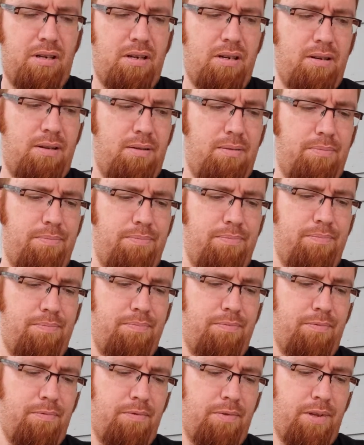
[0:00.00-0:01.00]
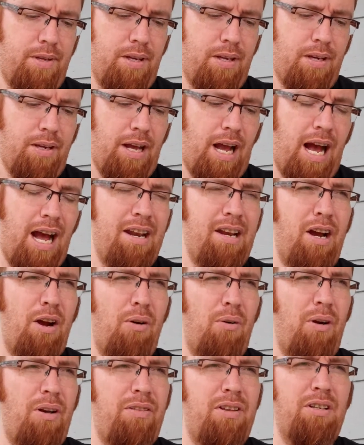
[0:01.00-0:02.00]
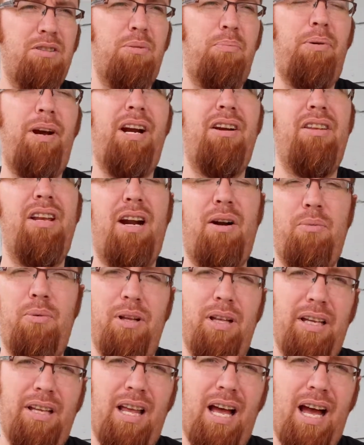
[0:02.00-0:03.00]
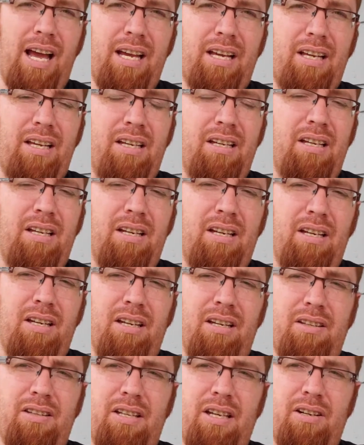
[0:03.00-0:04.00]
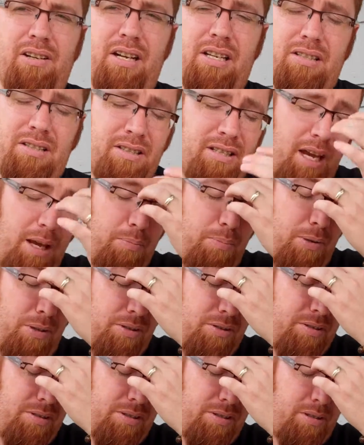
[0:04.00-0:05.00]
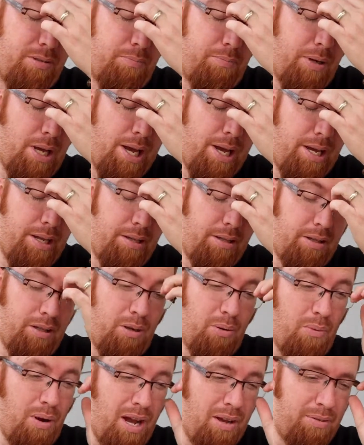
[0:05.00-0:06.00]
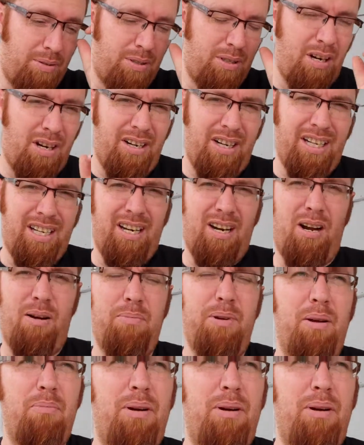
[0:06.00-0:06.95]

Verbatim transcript: Um, I know there's a pair that I really like that are at Staples, but the wife's starting to get on me